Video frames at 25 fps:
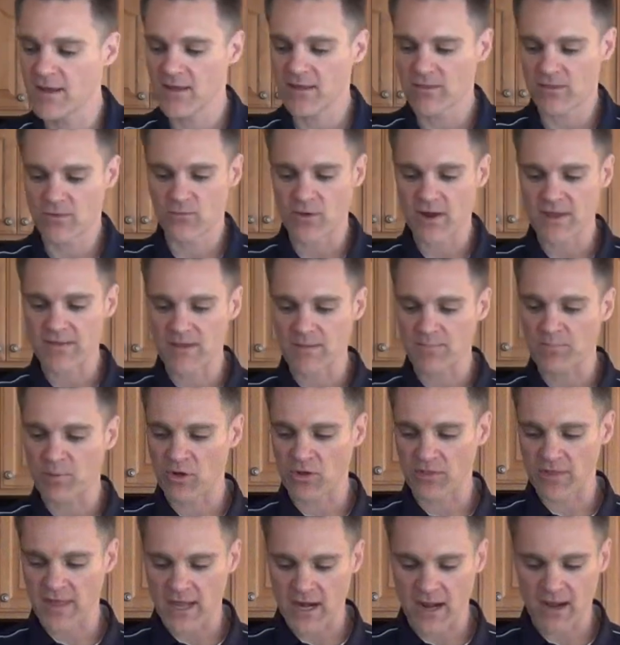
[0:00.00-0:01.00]
The way they
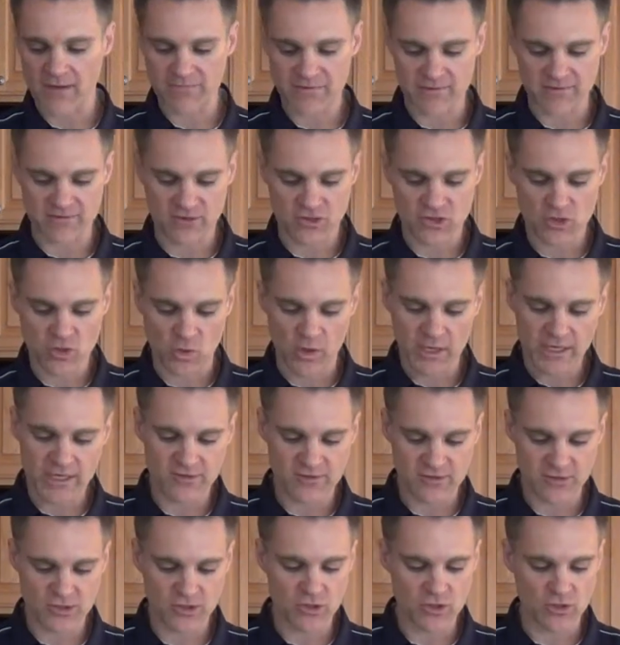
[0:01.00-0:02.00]
pull that off, it's a
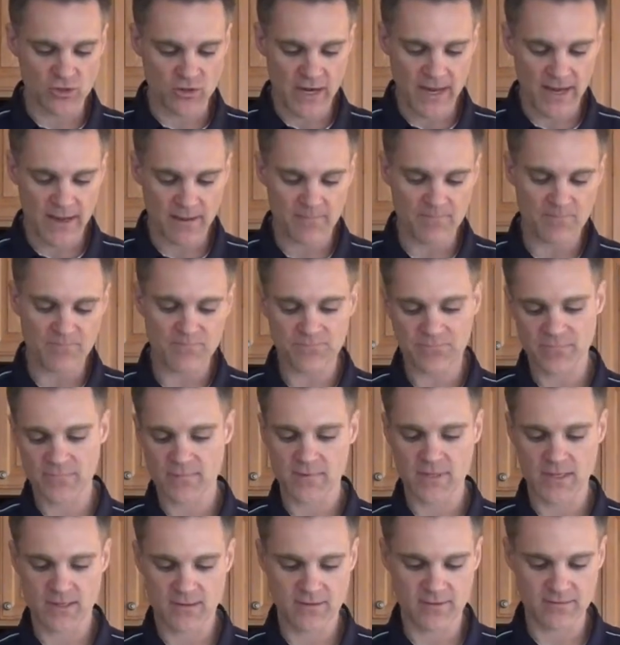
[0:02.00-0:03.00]
22 gram
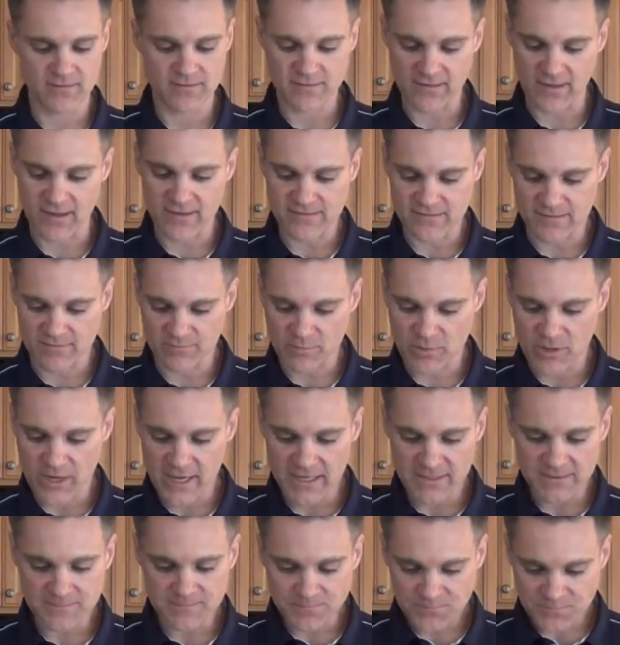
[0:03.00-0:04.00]
slice of
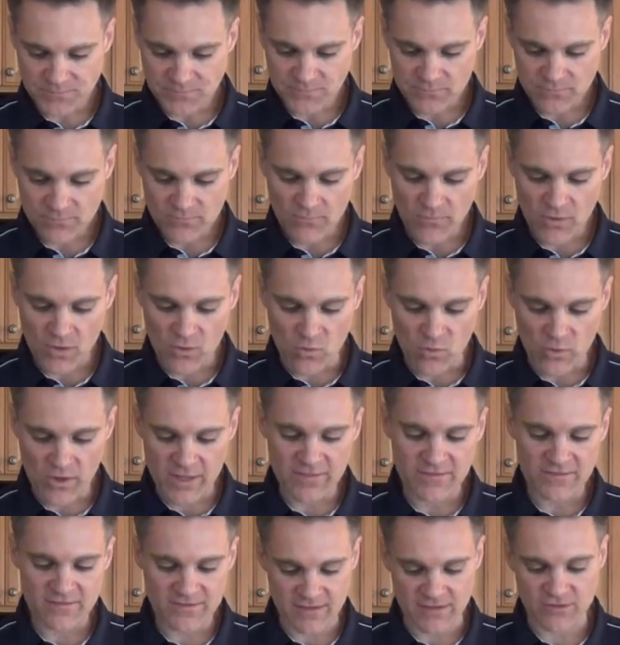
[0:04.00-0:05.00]
bread
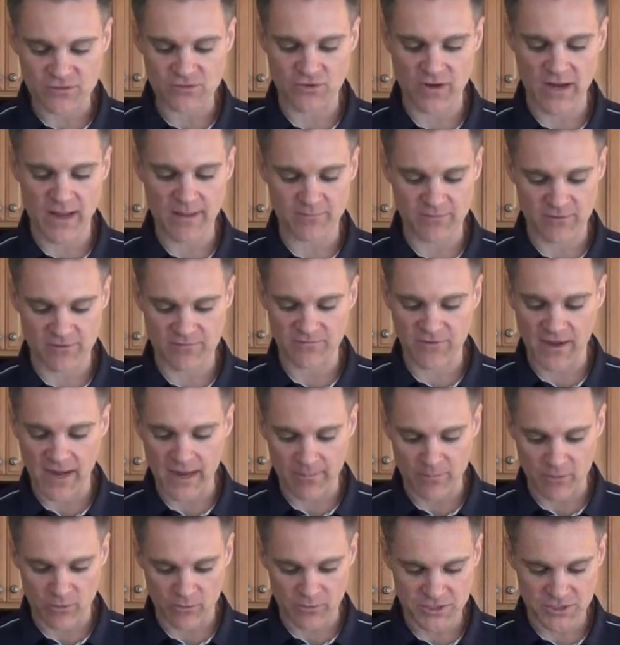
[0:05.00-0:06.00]
with 6 grams of
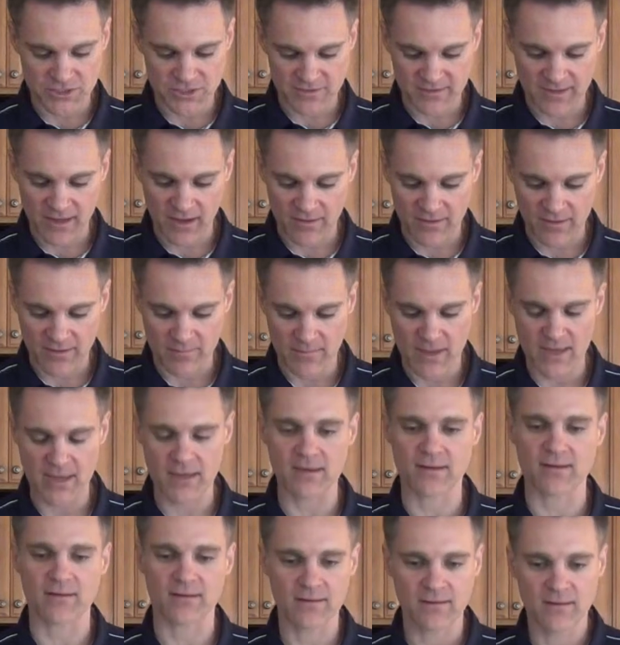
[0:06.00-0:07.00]
fiber, is how they make
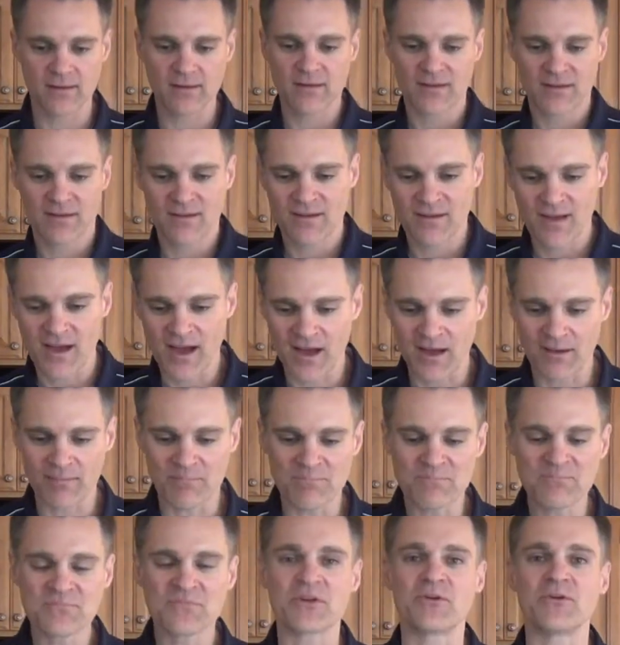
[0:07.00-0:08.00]
it
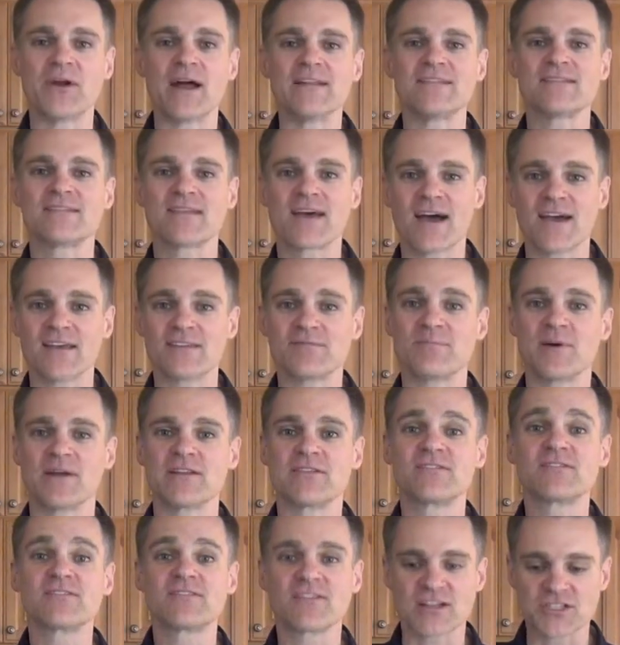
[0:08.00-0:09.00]
the right size, but
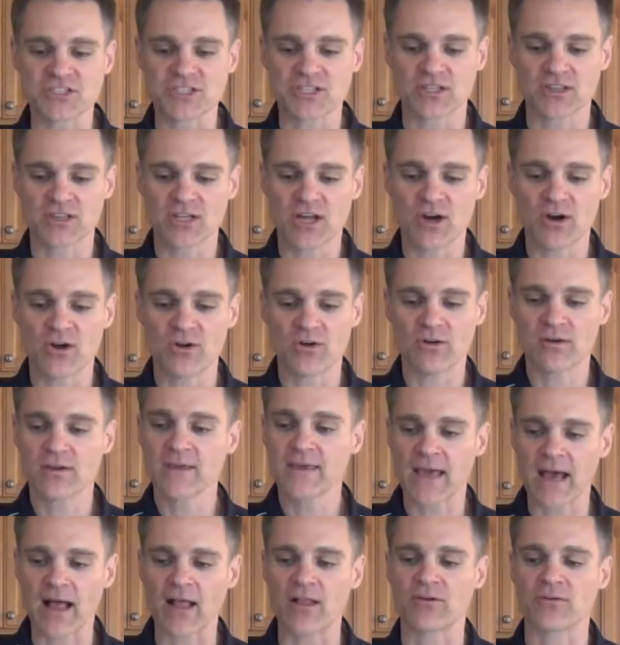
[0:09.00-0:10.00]
such a low
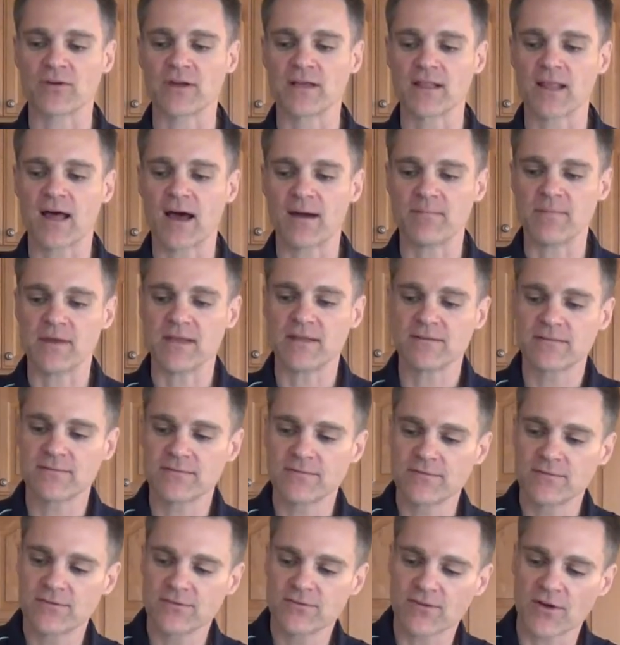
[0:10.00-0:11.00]
calorie allotment.
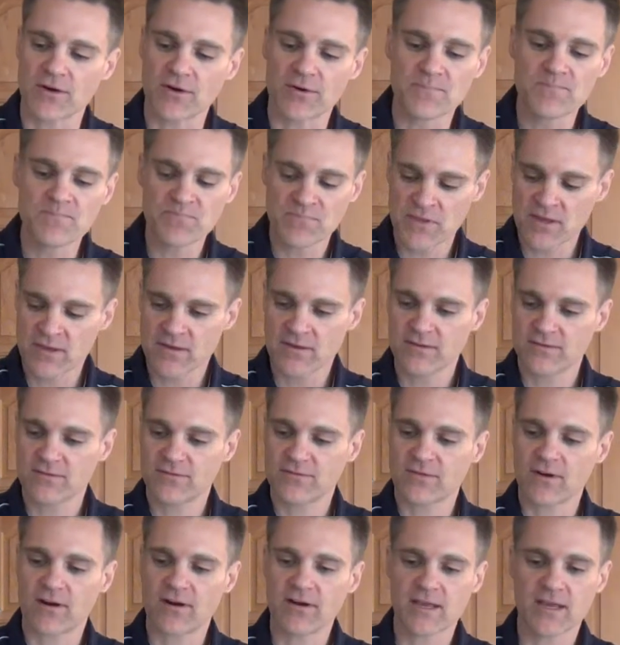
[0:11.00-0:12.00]
So
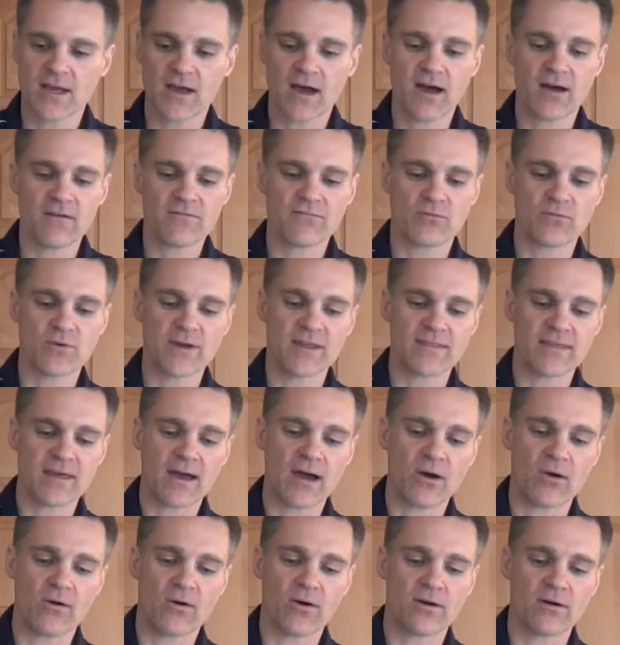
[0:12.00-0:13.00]
starting off with
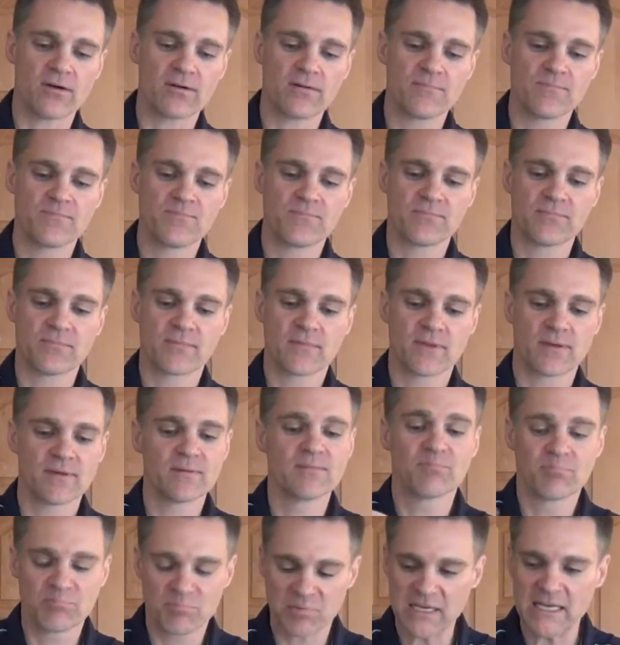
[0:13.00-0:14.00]
our
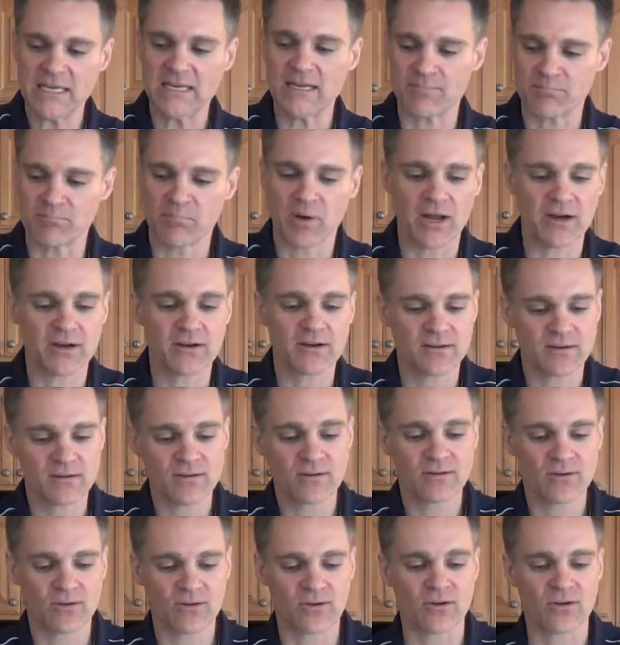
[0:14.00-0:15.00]
peanut butter
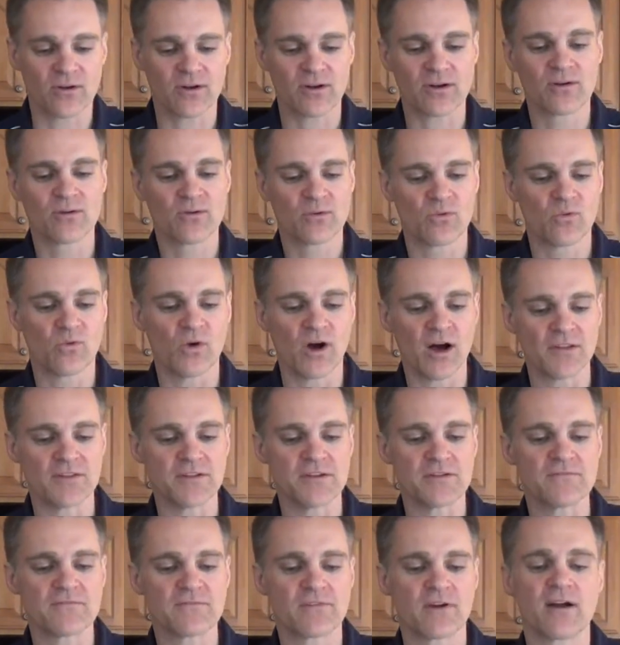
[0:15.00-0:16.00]
or
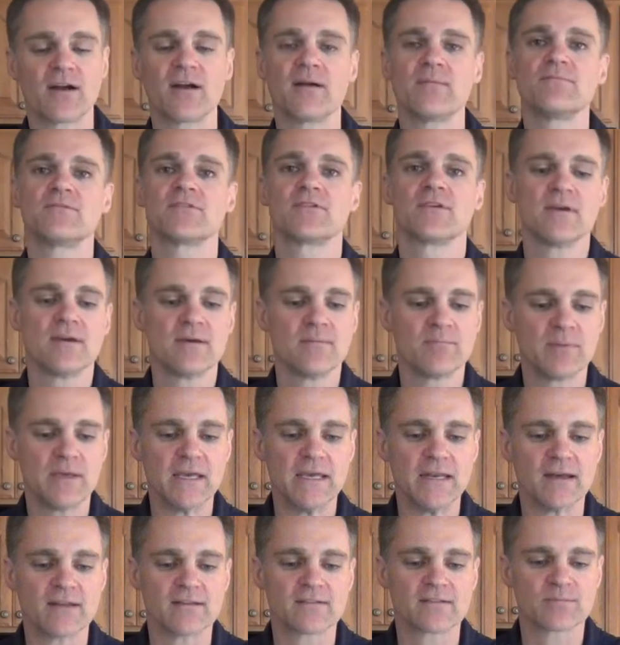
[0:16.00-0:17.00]
Walden Farms
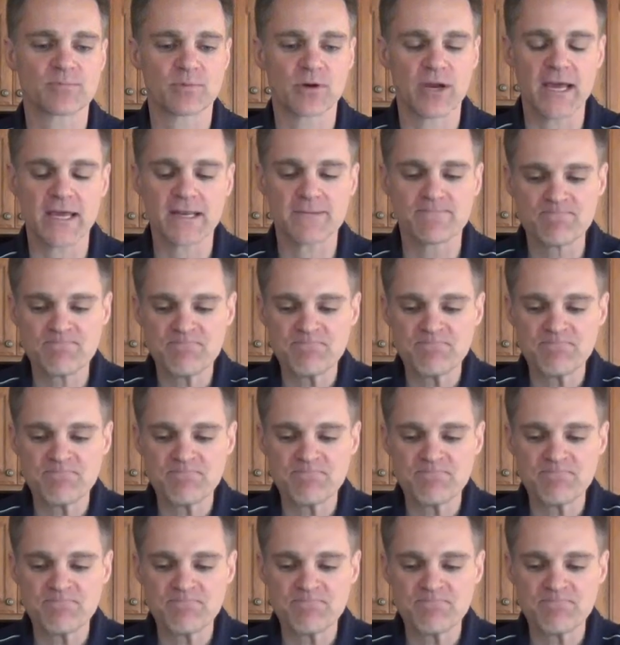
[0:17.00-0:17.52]
peanut spread.